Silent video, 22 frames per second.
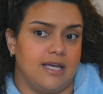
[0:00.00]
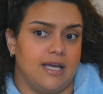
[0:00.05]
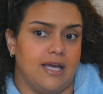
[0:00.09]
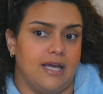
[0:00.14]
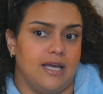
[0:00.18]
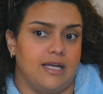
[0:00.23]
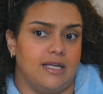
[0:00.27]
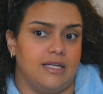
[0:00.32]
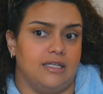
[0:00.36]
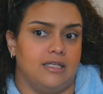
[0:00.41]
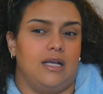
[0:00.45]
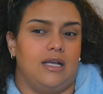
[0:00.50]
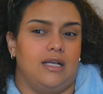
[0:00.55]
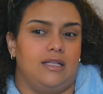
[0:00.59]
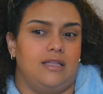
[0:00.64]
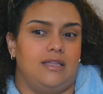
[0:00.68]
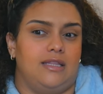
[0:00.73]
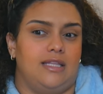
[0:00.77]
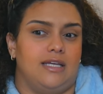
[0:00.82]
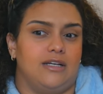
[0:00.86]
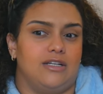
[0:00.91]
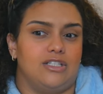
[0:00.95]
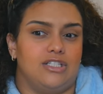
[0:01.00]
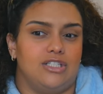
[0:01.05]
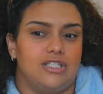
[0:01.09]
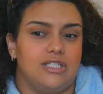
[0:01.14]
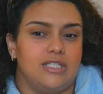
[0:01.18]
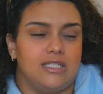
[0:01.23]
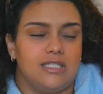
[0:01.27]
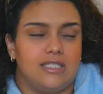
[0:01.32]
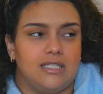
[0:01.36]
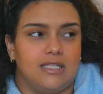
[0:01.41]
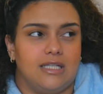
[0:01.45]
And there's
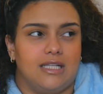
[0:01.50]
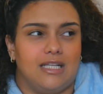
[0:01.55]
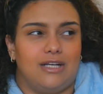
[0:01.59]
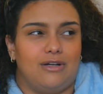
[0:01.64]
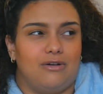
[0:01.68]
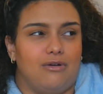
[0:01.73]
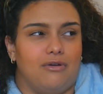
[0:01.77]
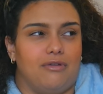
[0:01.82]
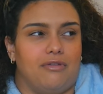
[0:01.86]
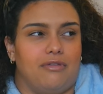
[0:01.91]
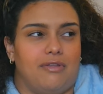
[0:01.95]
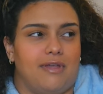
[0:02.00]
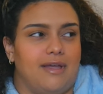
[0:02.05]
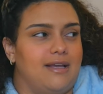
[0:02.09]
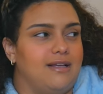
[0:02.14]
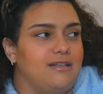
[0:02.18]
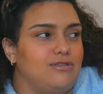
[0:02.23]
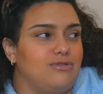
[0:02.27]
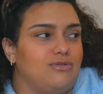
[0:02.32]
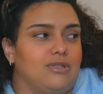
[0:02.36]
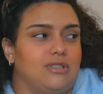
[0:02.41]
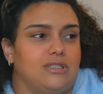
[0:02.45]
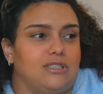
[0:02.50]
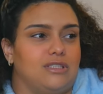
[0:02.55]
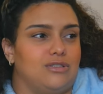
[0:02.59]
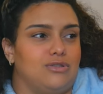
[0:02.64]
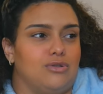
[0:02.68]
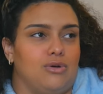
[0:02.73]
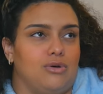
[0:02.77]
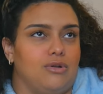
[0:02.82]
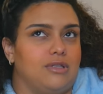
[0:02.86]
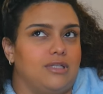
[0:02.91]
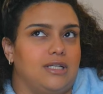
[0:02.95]
just little things throughout this
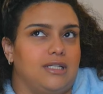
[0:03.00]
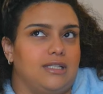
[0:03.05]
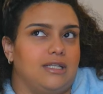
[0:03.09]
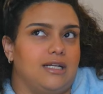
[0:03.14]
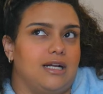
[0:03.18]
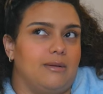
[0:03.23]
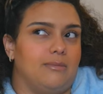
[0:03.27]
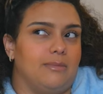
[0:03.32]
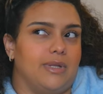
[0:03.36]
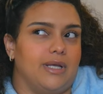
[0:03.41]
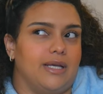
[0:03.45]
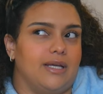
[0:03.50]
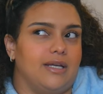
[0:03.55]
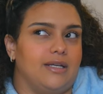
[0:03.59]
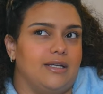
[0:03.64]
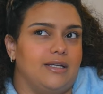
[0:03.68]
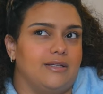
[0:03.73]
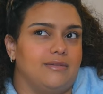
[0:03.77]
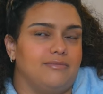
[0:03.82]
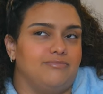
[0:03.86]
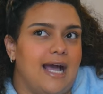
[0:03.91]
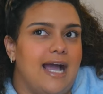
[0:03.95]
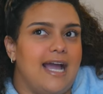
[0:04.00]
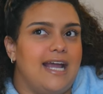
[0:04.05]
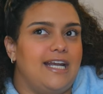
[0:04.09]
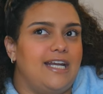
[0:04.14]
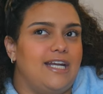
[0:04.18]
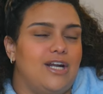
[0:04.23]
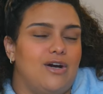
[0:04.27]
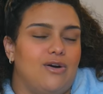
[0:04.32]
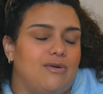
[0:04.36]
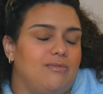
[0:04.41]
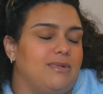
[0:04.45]
whole thing that I'm like, I
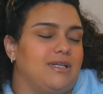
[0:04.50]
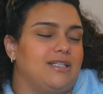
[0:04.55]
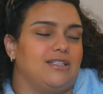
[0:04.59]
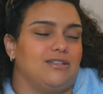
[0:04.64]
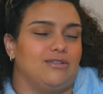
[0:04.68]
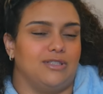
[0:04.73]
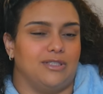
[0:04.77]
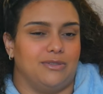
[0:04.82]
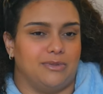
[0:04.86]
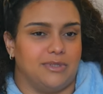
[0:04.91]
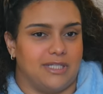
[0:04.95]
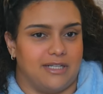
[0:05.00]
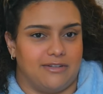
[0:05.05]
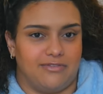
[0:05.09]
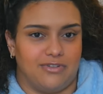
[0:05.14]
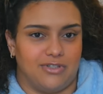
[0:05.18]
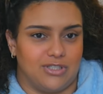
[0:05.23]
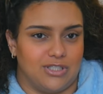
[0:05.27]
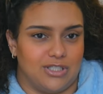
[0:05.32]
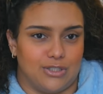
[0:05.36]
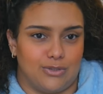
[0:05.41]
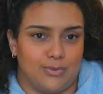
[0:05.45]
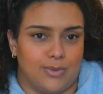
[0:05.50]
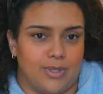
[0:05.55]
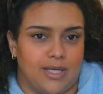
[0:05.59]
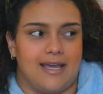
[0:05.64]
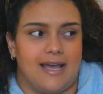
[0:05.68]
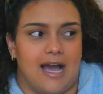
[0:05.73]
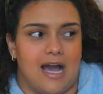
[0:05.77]
know I'm not the only one that feels this way.